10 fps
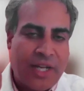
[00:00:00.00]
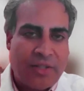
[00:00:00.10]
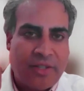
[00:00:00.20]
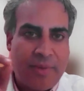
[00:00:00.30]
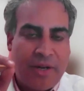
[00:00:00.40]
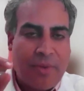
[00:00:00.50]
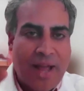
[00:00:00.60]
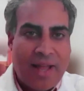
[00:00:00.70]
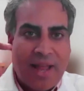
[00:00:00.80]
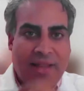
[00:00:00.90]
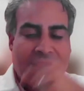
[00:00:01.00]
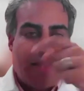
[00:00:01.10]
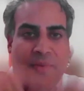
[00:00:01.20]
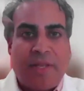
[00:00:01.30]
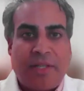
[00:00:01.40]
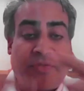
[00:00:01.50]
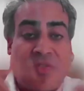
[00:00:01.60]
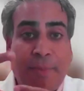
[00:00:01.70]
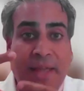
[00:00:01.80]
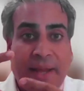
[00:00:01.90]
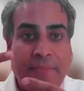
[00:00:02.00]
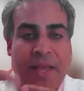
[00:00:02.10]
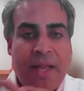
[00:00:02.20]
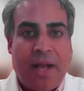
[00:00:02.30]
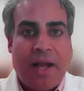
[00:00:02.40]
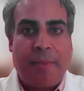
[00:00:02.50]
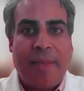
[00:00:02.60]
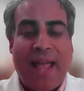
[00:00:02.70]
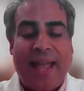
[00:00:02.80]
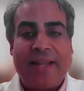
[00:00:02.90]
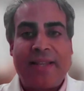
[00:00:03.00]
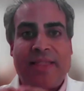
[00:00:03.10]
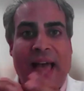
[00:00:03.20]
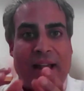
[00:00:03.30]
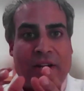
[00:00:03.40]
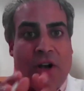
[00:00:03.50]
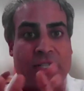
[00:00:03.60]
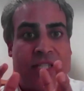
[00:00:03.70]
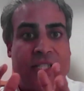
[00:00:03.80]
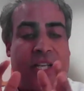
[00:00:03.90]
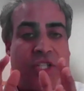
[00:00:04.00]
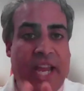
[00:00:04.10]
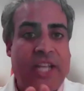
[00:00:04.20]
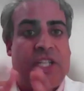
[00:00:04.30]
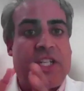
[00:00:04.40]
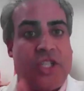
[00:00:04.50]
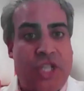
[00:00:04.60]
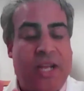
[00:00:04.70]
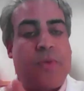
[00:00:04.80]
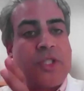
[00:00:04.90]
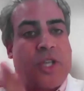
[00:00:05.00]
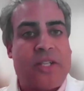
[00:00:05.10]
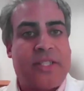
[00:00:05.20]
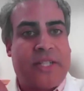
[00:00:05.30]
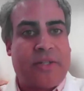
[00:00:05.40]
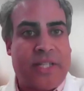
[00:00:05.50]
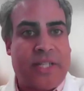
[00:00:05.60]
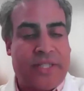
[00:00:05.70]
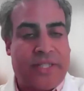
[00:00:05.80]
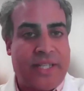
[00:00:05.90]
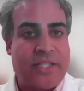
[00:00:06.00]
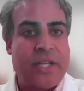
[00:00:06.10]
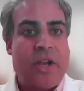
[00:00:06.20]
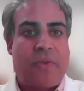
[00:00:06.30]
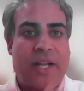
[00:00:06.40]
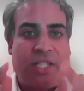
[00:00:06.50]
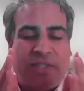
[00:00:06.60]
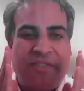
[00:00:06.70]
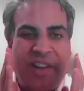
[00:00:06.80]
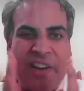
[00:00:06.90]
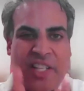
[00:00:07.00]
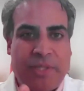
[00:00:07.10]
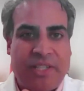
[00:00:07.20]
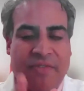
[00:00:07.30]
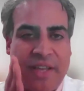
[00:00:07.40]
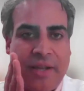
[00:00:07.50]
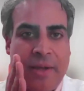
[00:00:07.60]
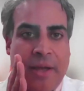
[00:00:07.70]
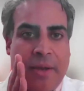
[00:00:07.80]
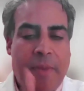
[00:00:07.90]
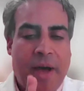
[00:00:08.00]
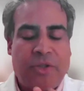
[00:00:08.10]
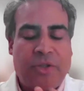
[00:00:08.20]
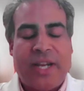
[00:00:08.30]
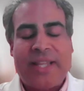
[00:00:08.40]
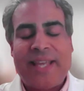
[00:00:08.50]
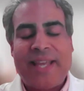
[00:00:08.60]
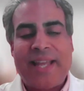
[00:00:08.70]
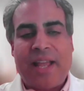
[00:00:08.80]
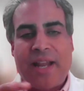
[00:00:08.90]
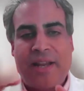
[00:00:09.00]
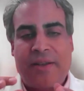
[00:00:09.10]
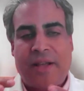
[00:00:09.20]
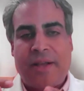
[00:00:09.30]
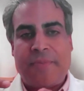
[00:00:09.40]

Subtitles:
called an amino acid, and is flipping, and that causes a change in a gene, which causes sickle cell disease, right? So it's a very specific monogenic thing, and